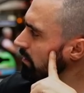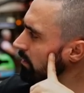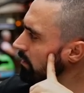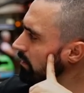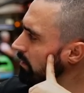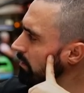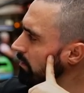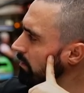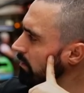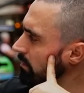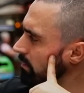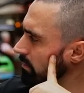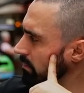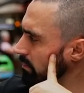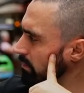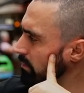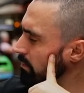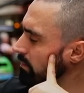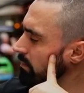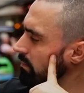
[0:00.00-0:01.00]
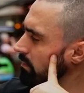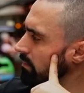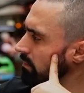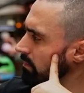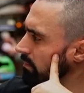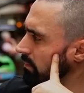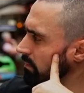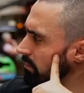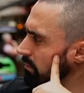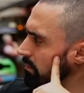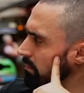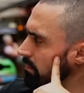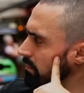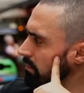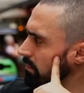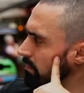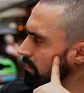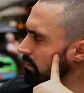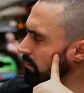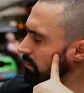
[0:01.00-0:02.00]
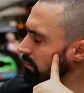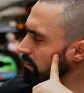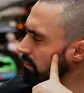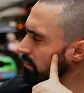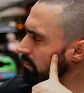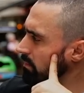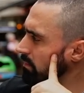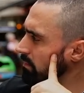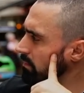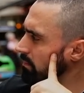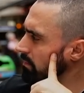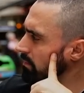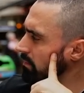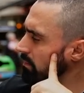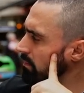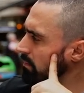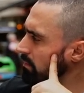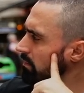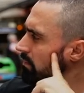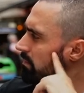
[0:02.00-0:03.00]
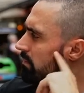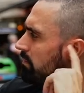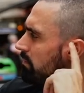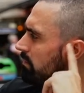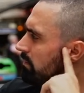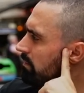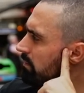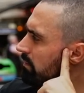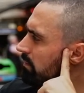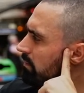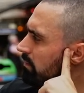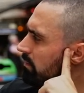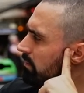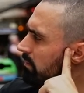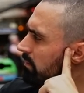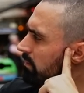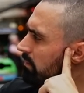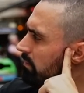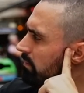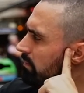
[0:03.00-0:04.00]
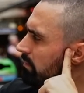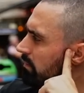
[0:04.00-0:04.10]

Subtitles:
No words are spoken by the person on screen.